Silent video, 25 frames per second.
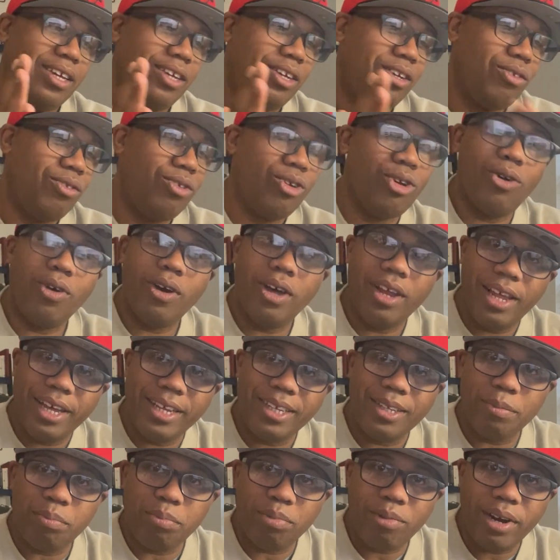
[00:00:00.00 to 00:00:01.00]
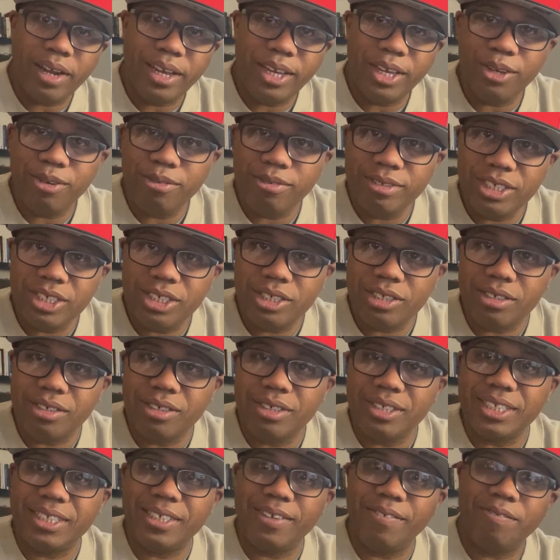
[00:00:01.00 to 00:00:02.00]
You know I like to bring you
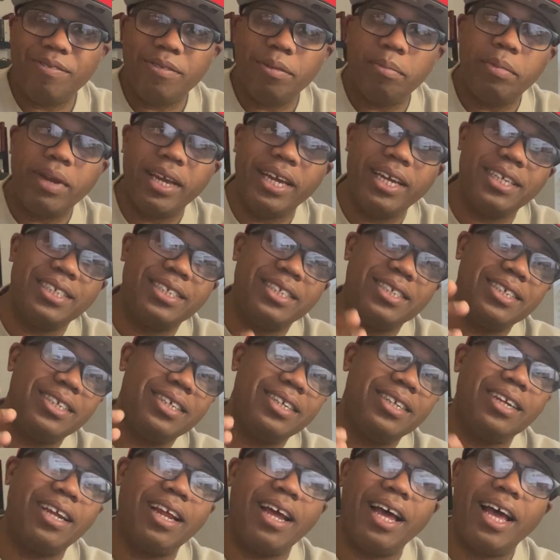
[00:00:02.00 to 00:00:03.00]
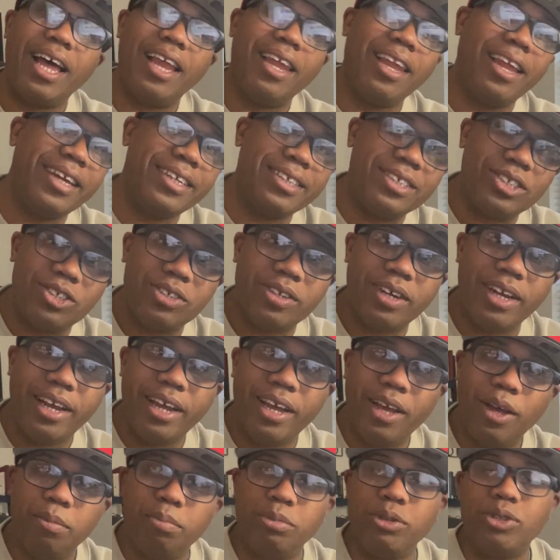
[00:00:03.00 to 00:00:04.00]
insurance information. I like to try to
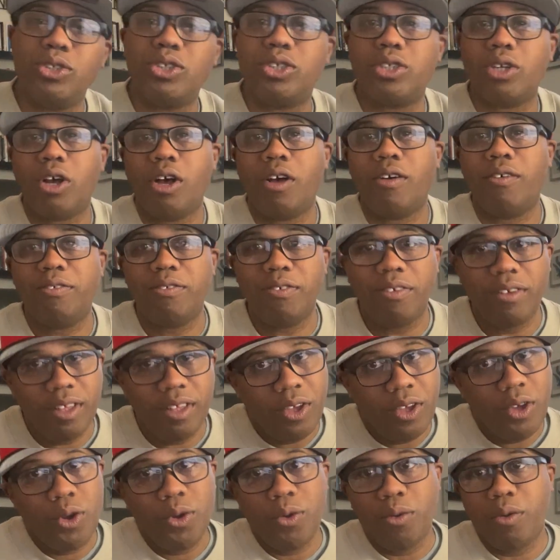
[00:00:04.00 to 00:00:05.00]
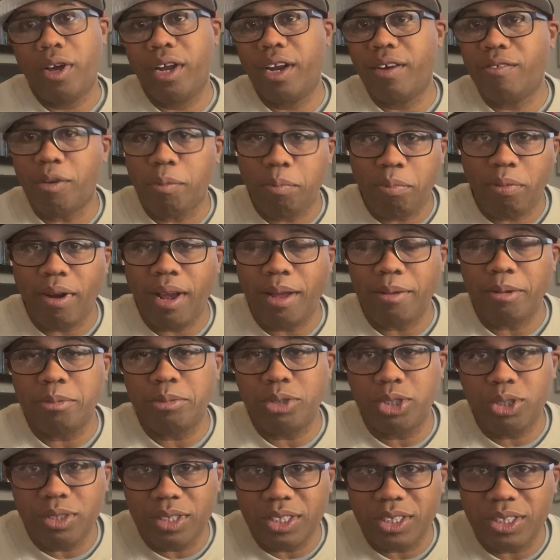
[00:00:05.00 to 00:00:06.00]
help you solve whatever
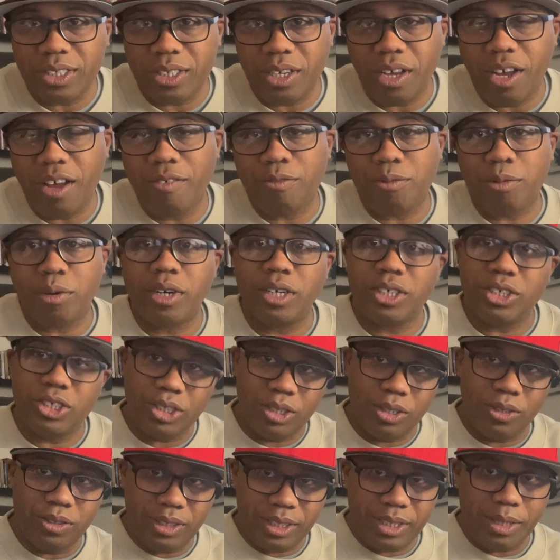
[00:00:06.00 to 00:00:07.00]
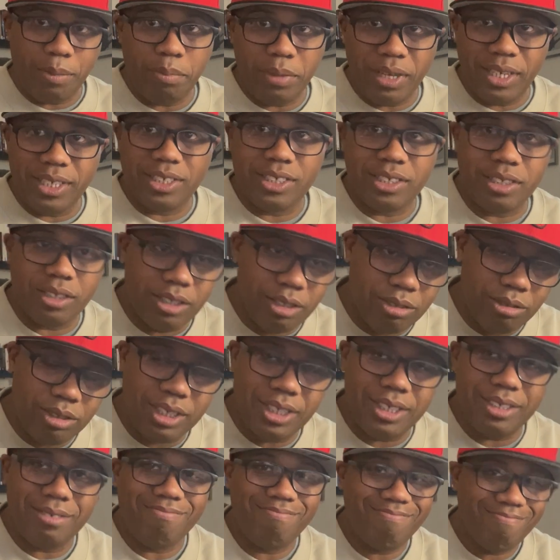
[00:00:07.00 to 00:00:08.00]
problems you can solve where insurance can be the
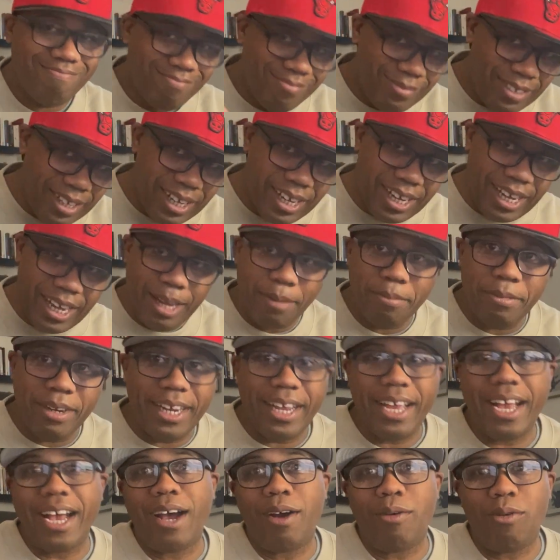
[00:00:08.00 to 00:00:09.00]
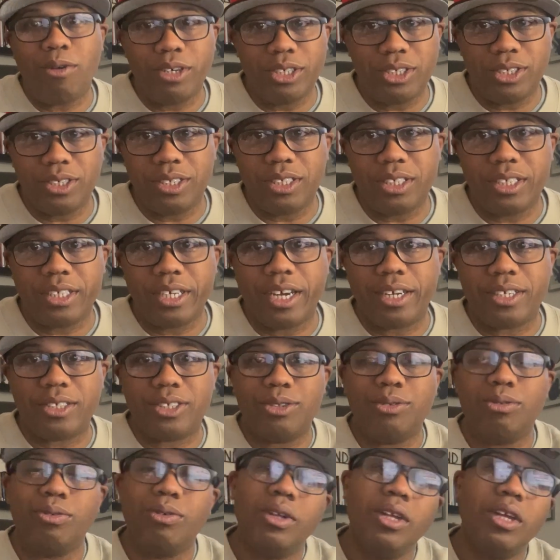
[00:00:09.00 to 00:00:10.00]
solution. I'm the guy I want you to talk
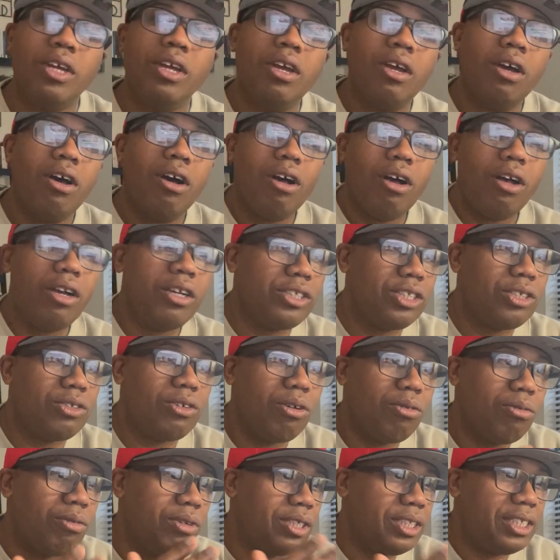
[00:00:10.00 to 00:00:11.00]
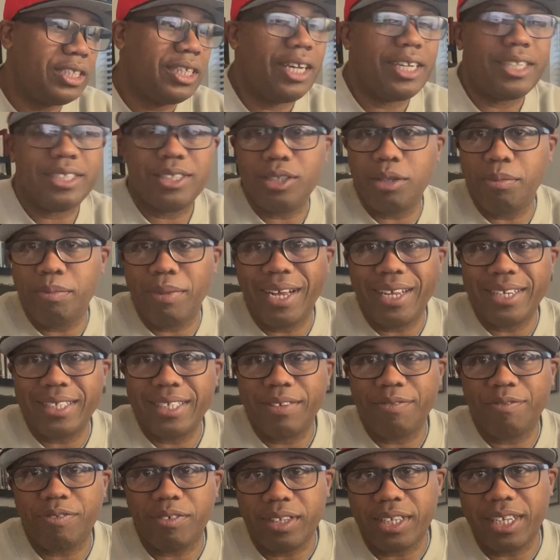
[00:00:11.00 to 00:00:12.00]
to. Also, I want to talk to you about
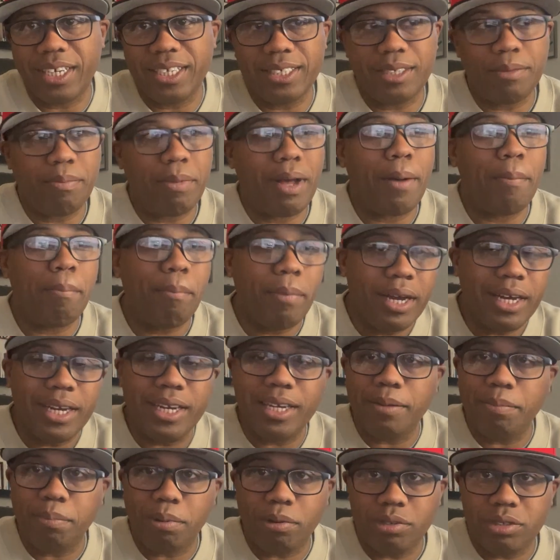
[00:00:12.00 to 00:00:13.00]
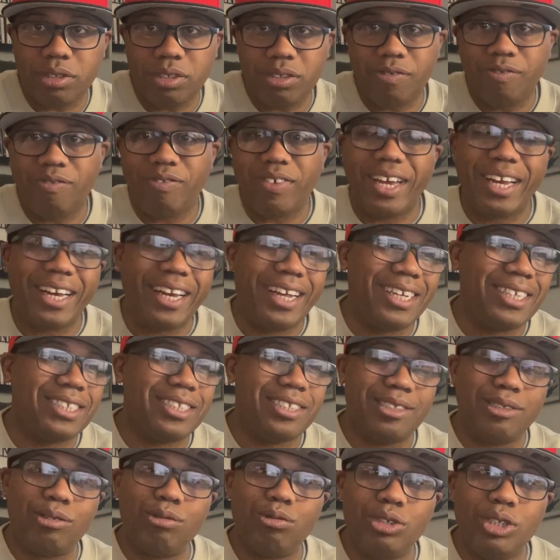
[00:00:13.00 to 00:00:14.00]
different things about money, personal finance,
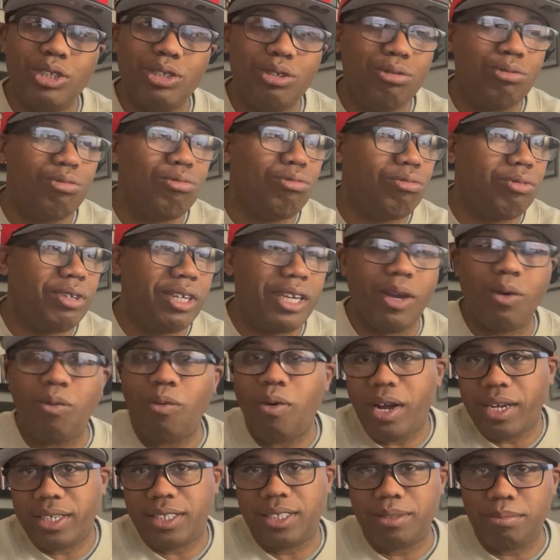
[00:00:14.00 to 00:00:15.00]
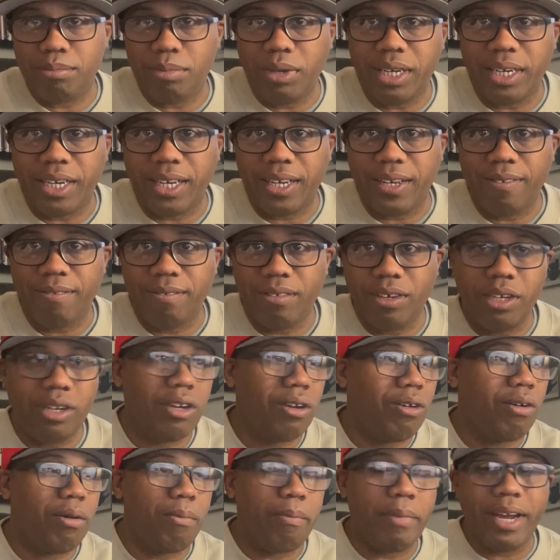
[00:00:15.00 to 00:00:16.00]
so you can watch your money. You
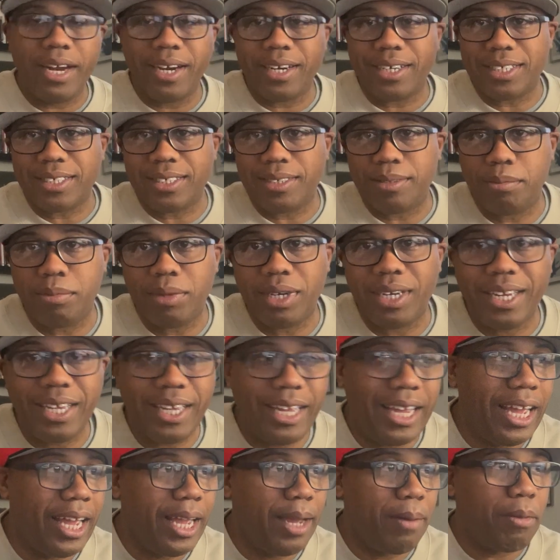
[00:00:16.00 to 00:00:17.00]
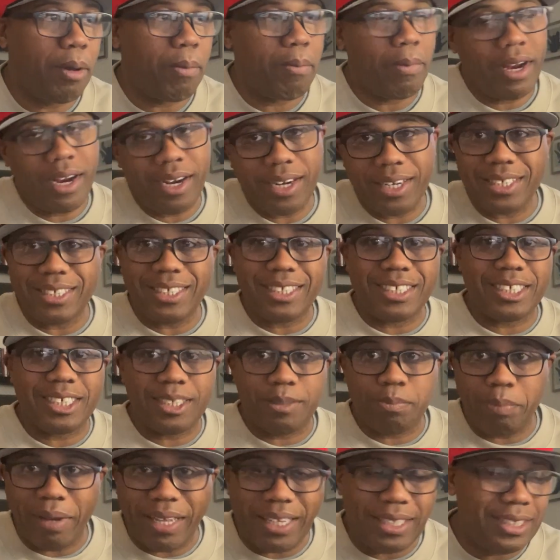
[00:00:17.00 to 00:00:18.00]
know, America's a money game. America's
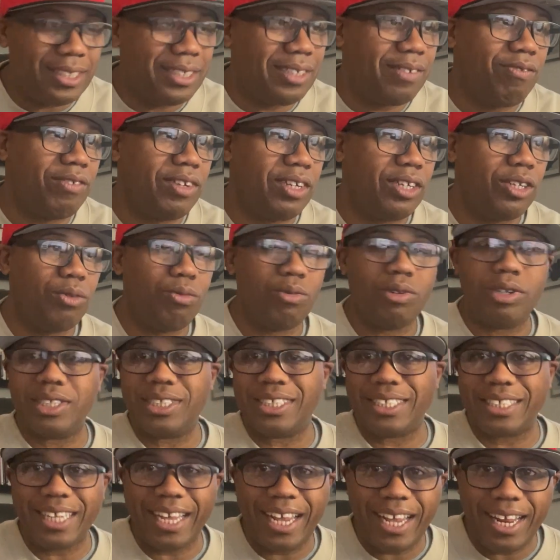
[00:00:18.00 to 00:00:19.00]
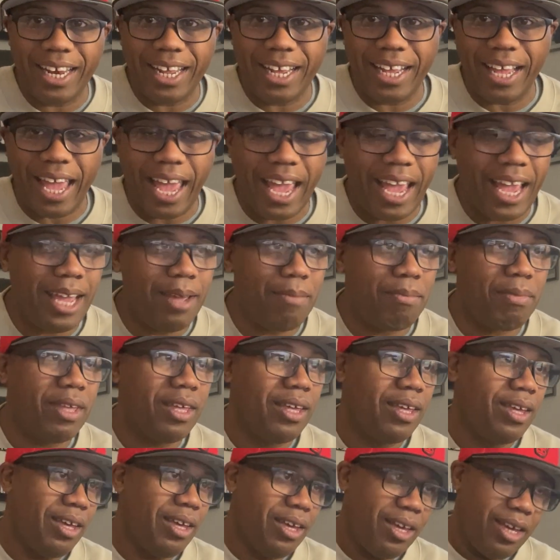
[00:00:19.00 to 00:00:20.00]
expensive, and you want to stay in the game.
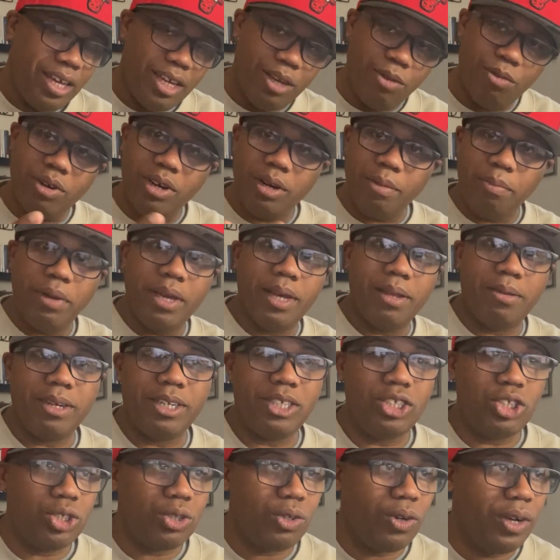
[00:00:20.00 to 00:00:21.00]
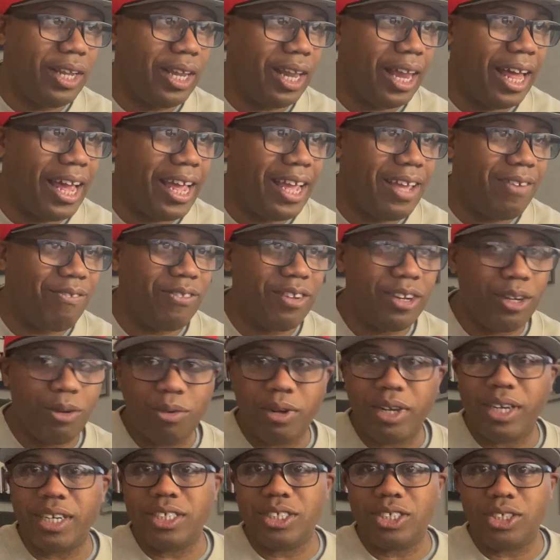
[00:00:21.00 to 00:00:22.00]
You want to be able to enjoy life, and you
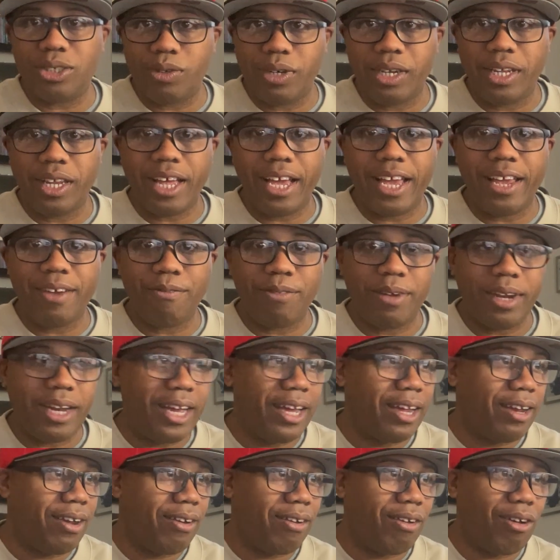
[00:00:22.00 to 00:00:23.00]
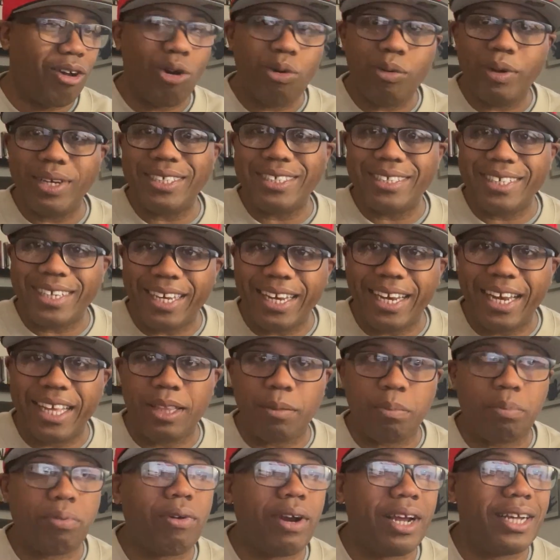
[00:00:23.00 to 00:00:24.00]
want to enjoy life without always looking at
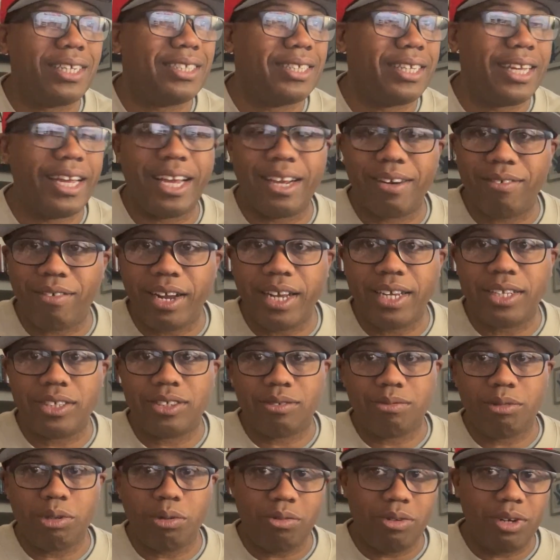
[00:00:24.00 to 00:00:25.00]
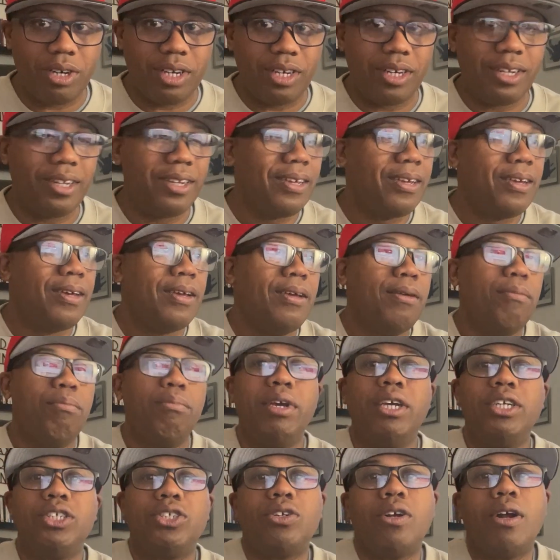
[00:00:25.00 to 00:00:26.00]
the price tag, right? So we want to
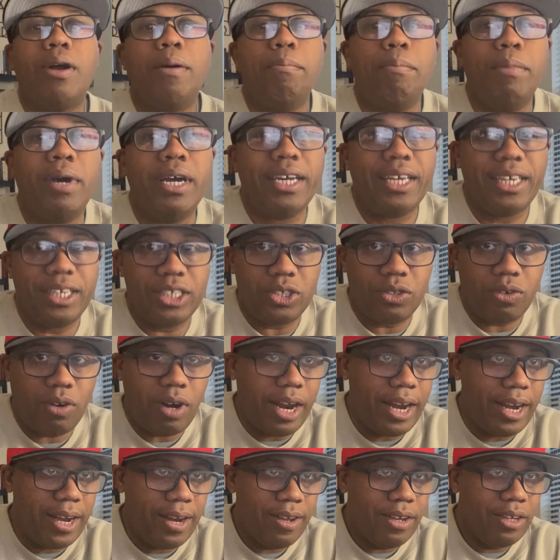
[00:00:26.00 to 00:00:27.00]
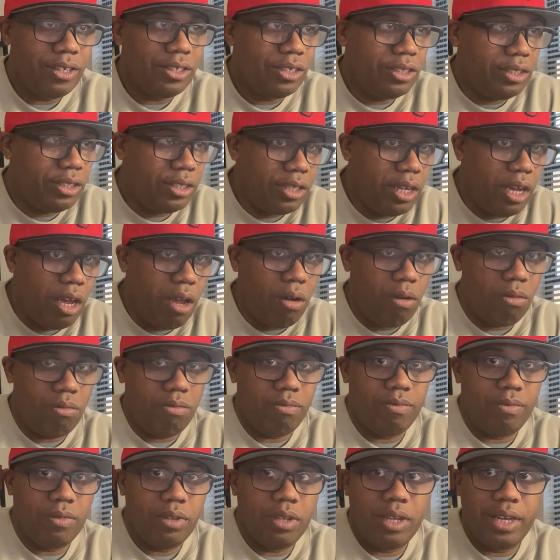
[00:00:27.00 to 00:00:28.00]
make sure our money is right. So
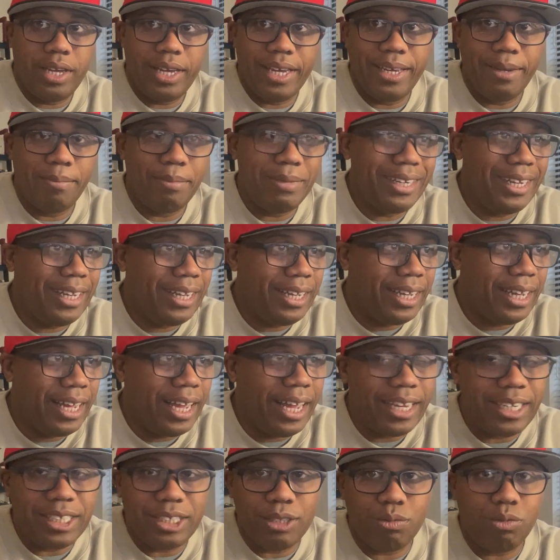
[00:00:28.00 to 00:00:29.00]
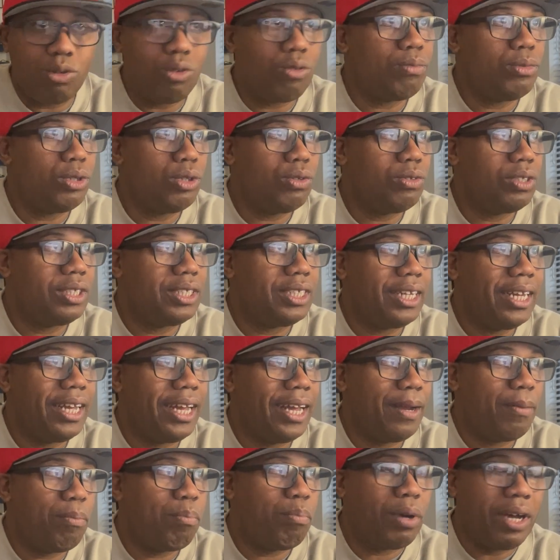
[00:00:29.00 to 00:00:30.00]
I am in a casual mood
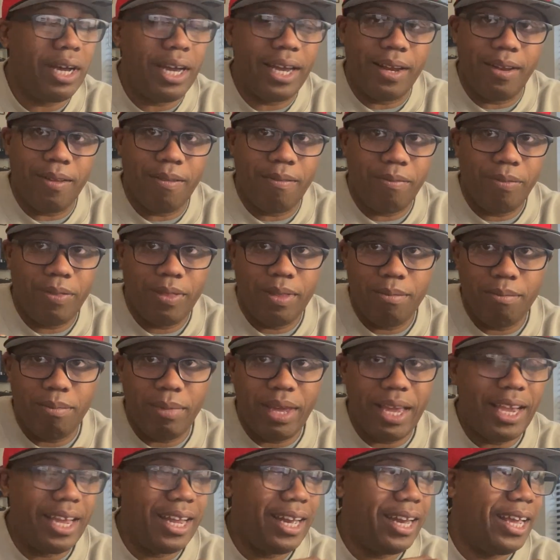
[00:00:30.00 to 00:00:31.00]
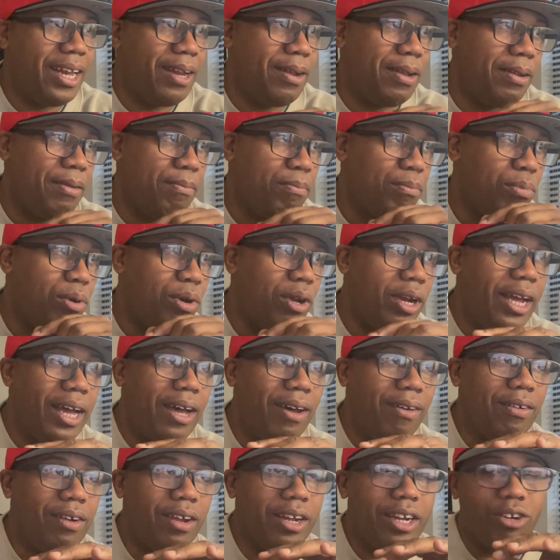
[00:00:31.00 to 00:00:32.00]
today, but Megan Haney put
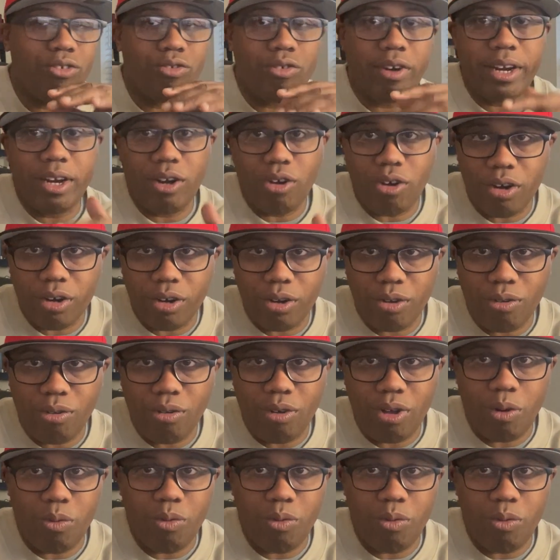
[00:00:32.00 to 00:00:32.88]
out a great article.